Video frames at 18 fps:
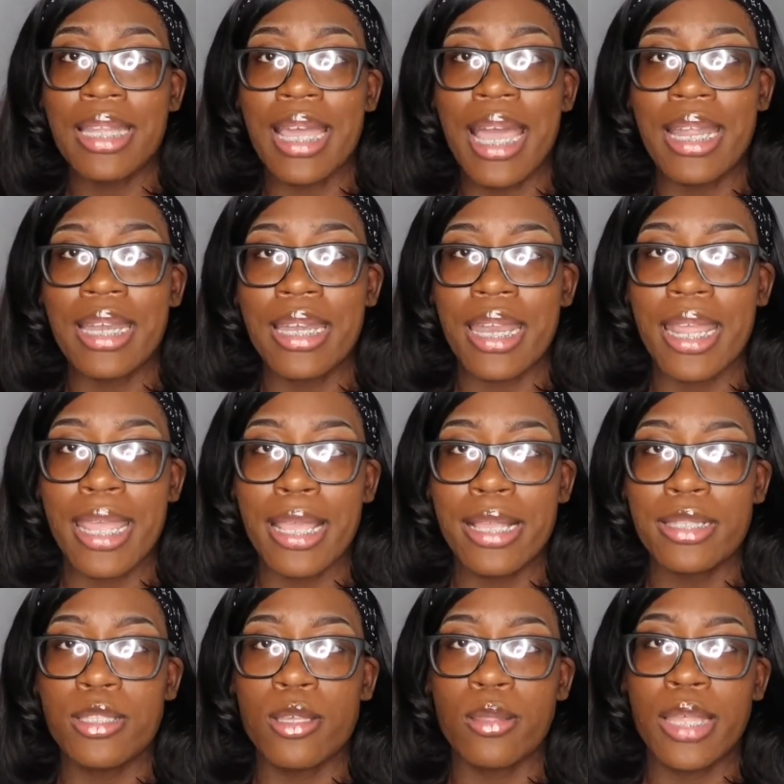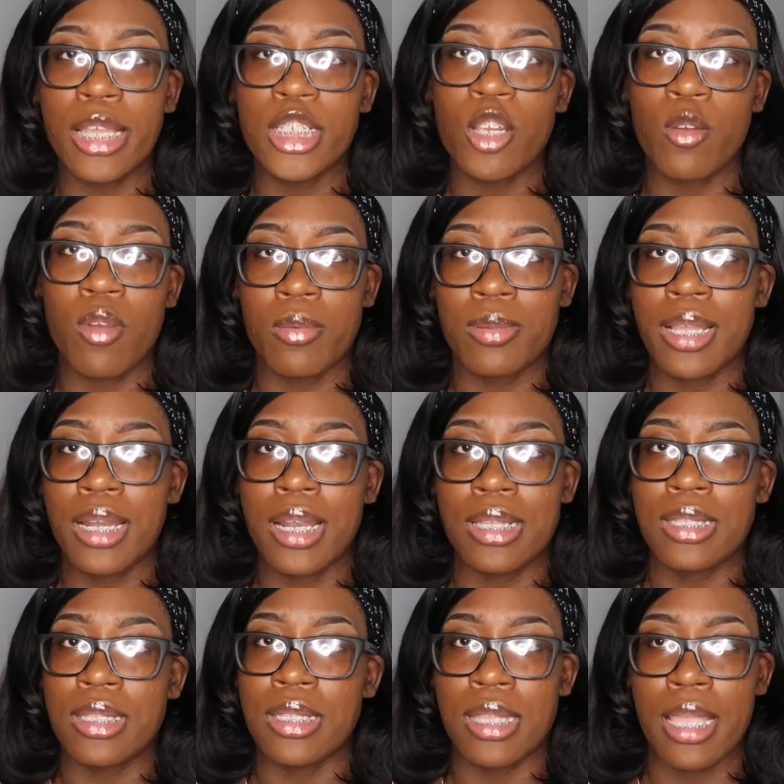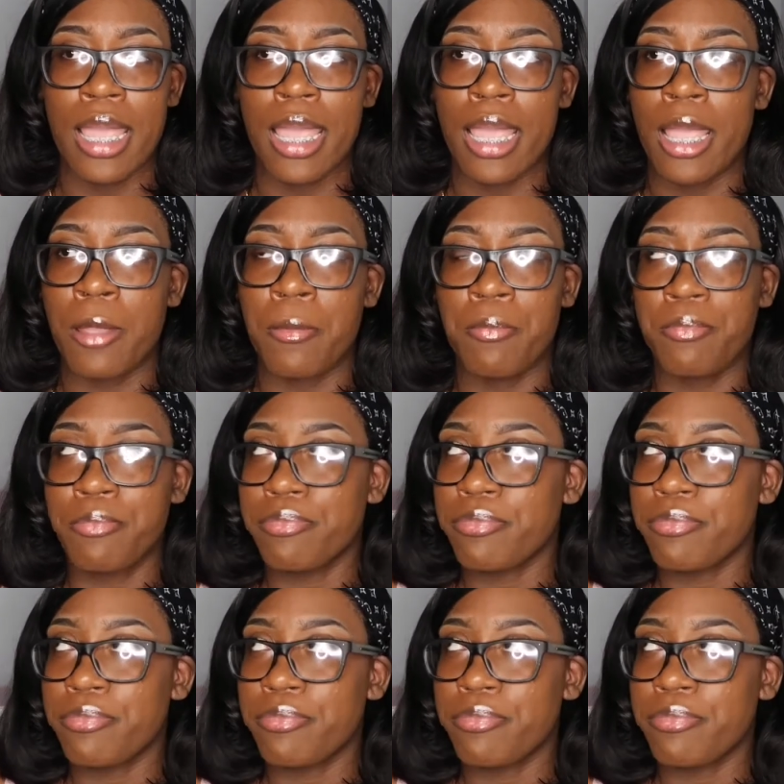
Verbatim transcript: .net so that your website doesn't say,